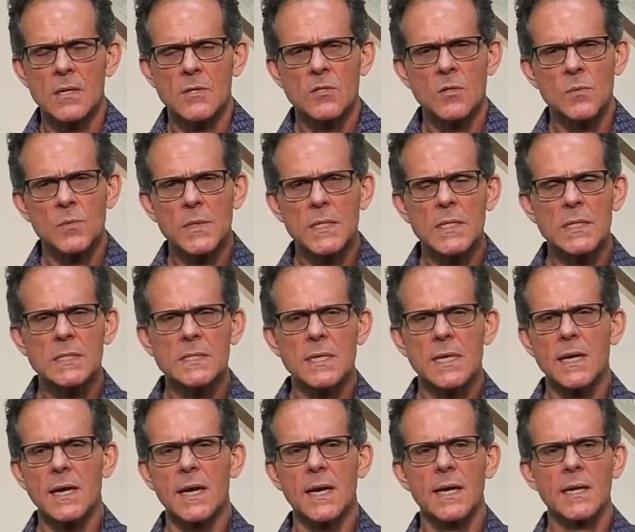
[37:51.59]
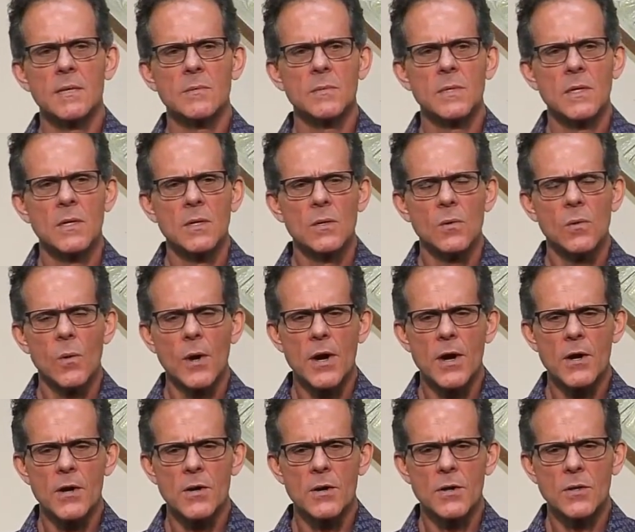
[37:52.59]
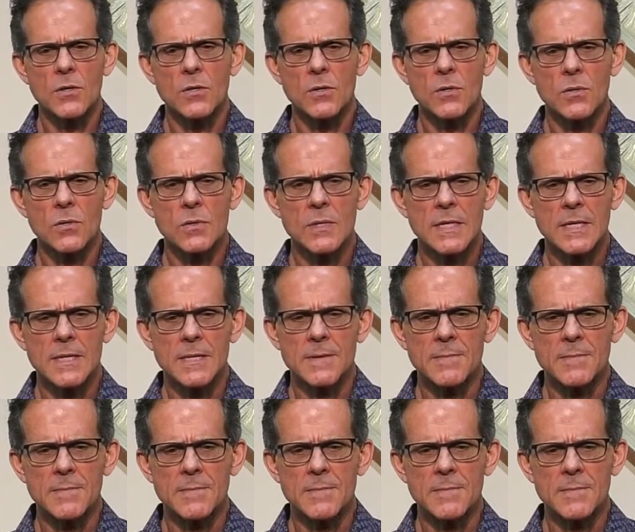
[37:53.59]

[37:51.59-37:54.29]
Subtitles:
to be a time where you